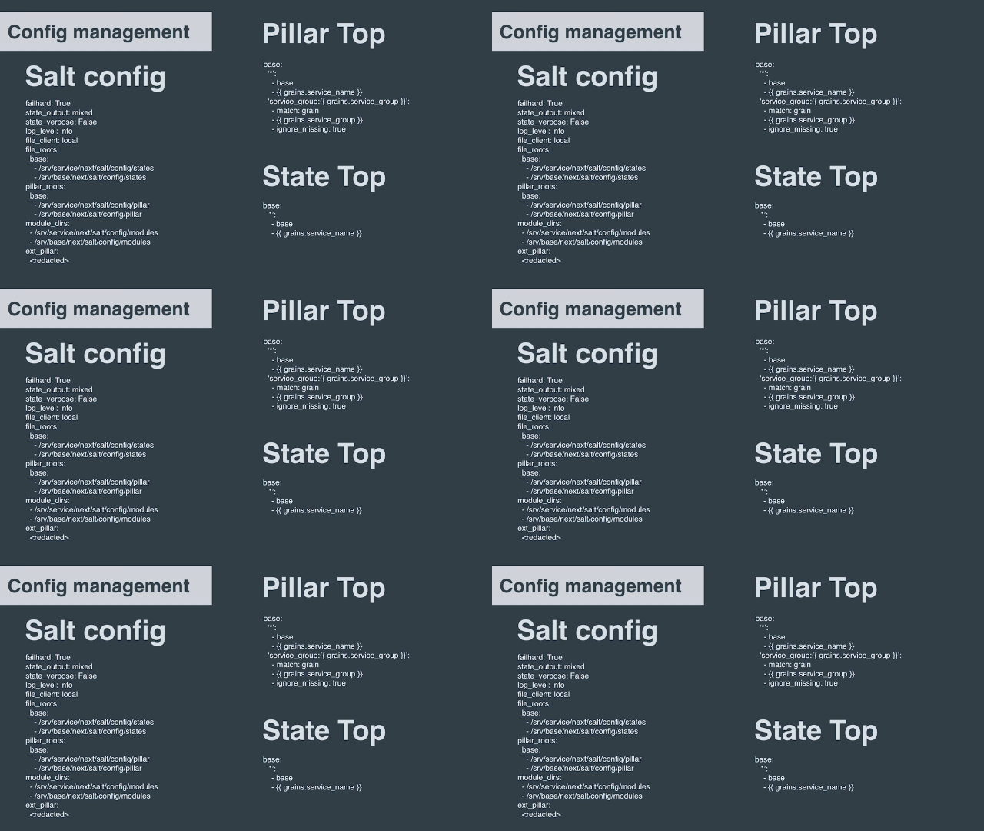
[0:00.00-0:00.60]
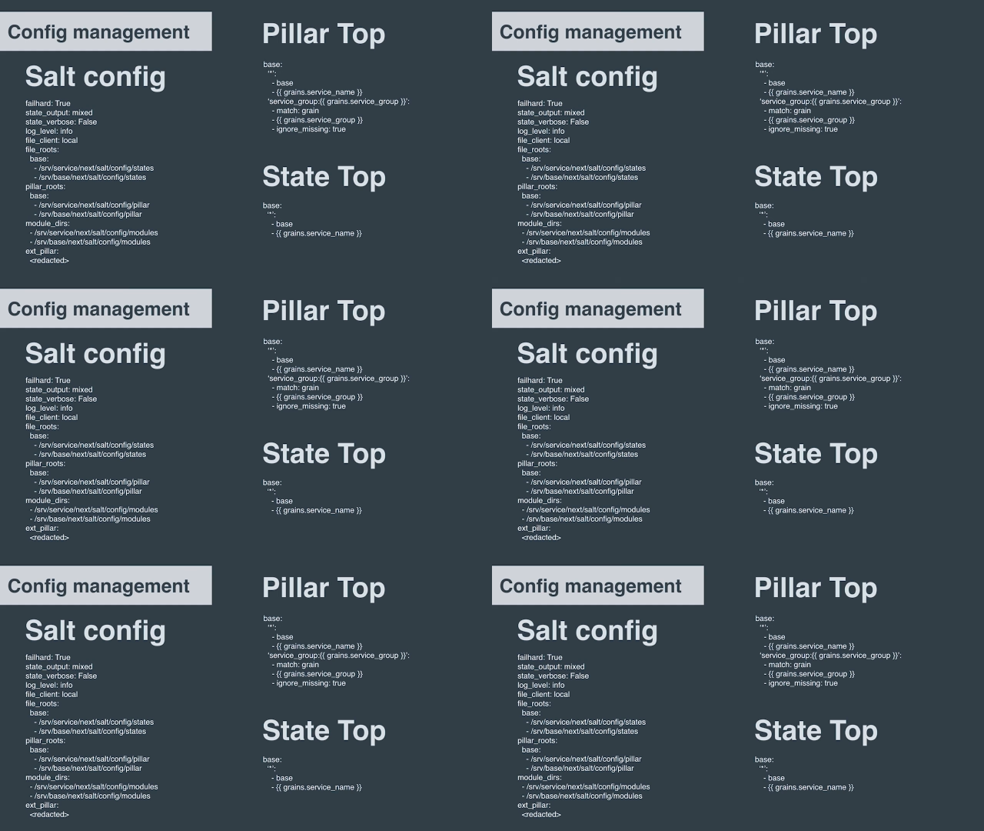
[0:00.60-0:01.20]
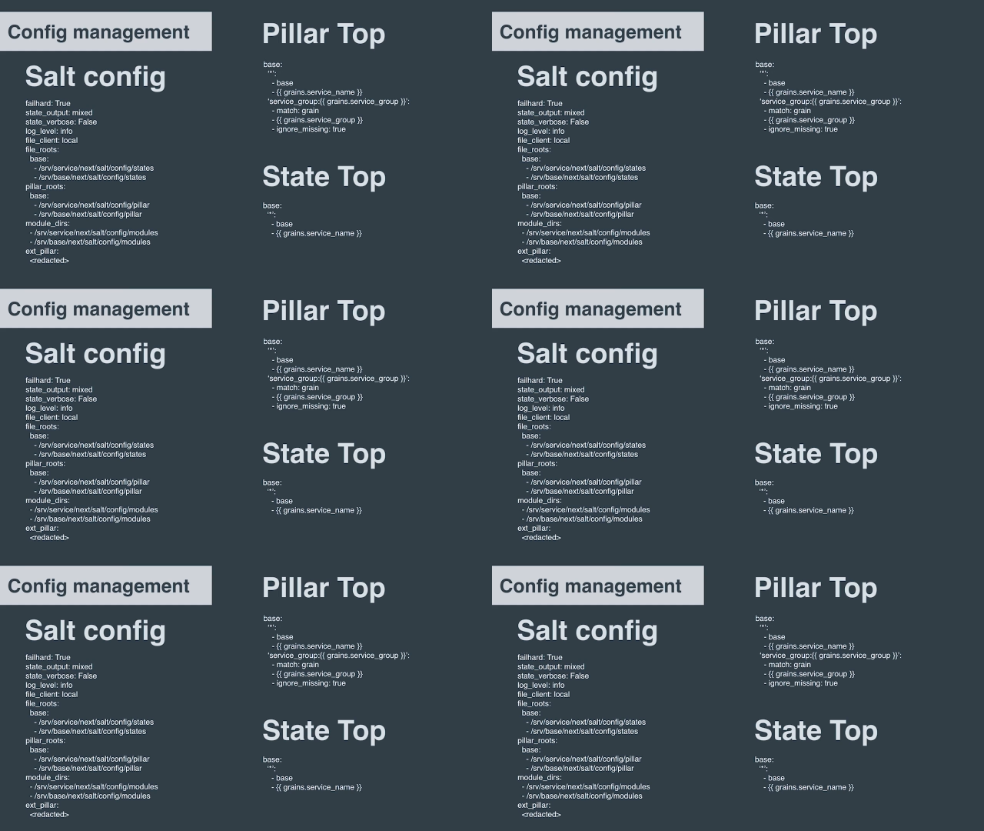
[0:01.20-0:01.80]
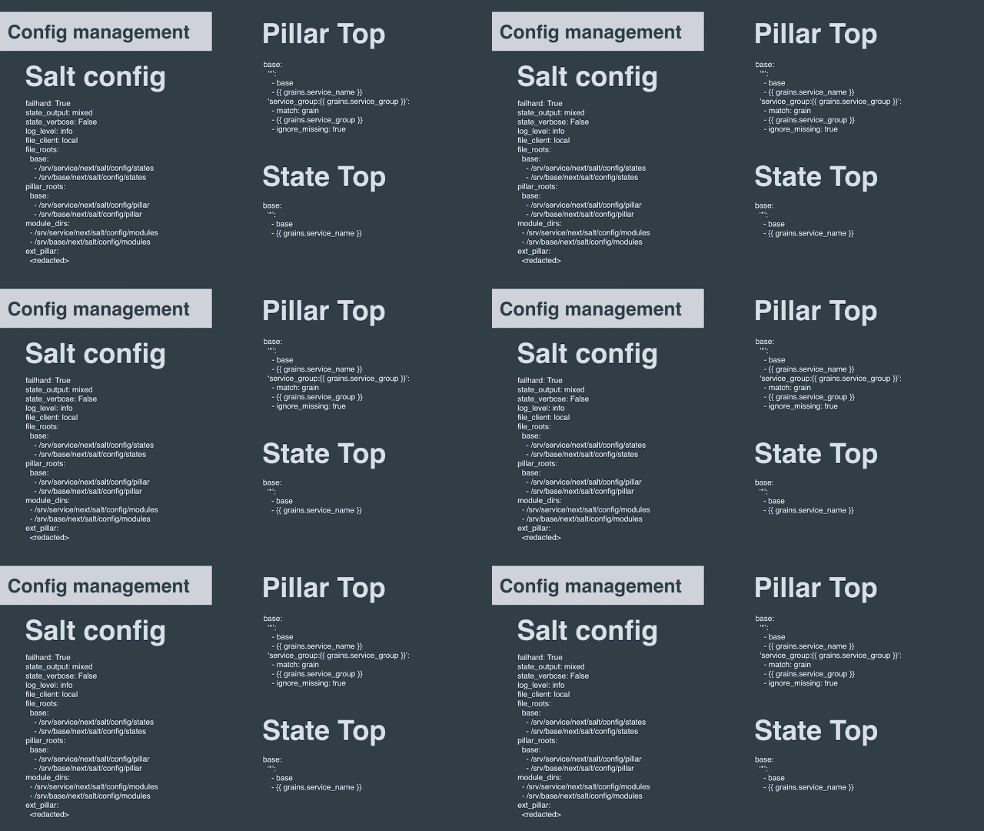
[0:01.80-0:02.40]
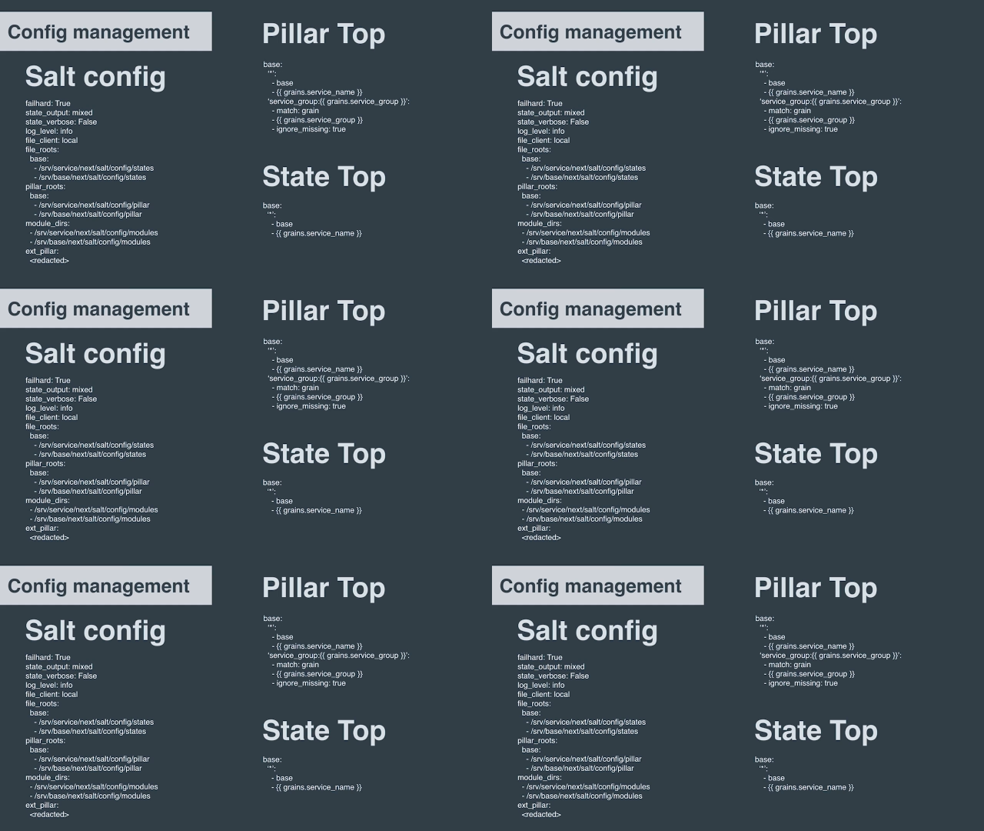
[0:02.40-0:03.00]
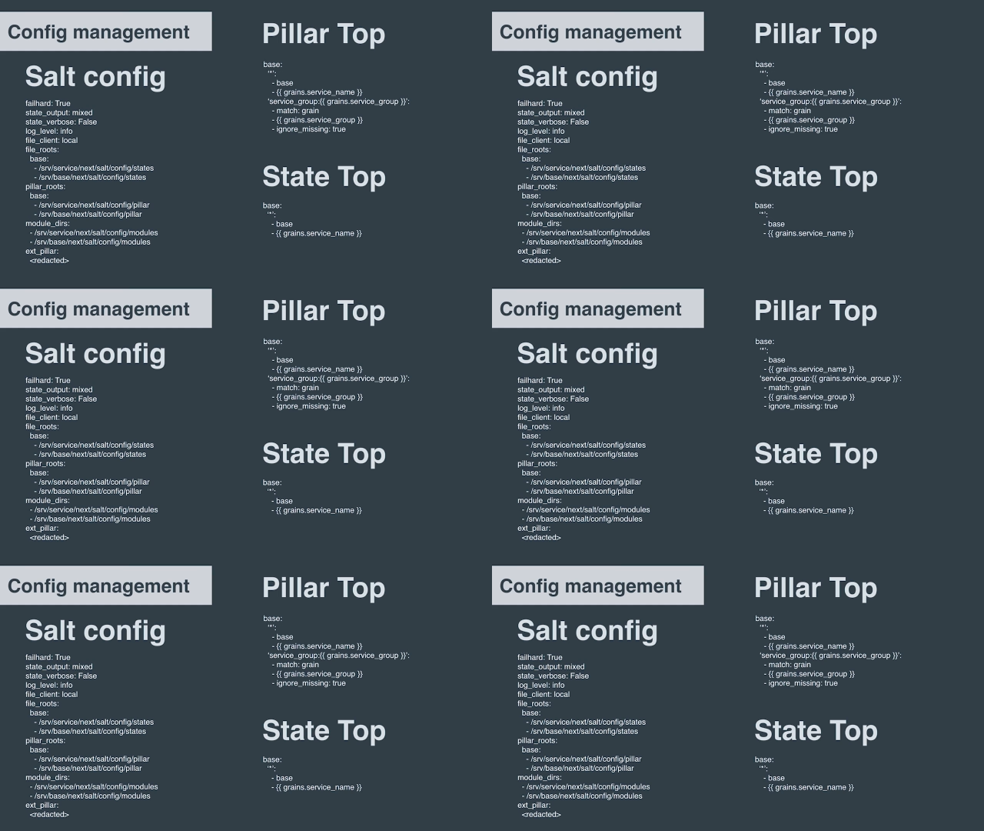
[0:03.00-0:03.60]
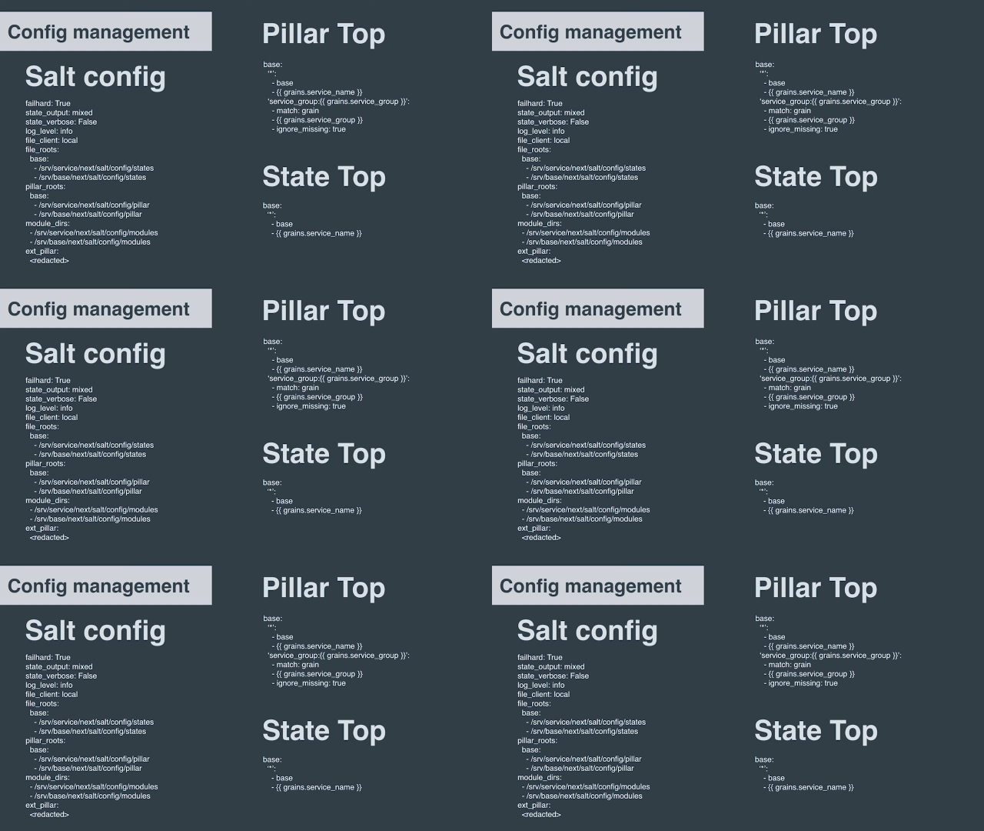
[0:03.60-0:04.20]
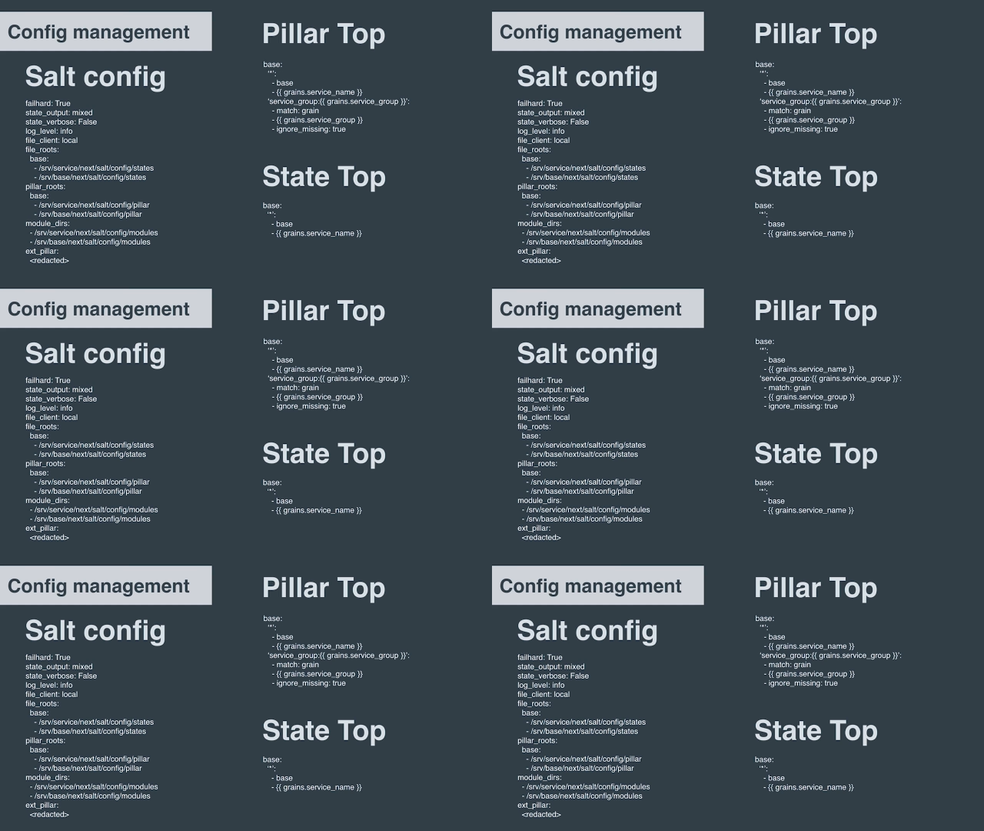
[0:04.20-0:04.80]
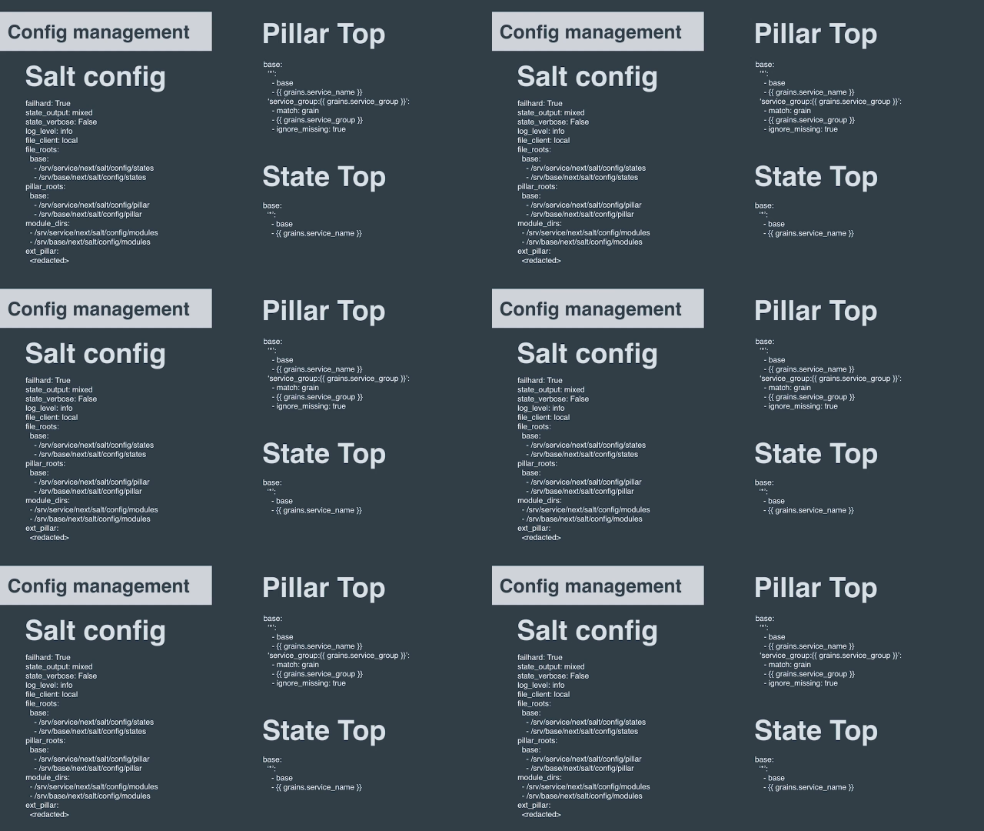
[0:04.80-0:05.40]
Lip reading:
[unreadable: no face in view]